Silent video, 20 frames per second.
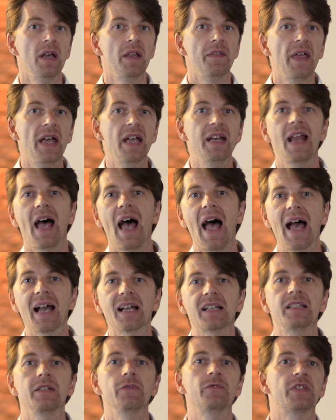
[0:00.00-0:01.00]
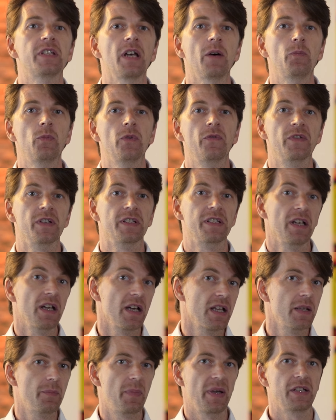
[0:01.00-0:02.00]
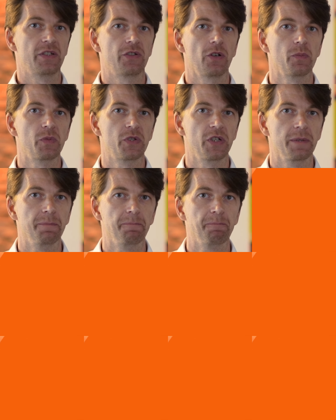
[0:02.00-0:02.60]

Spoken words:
then active subwoofers are the best option.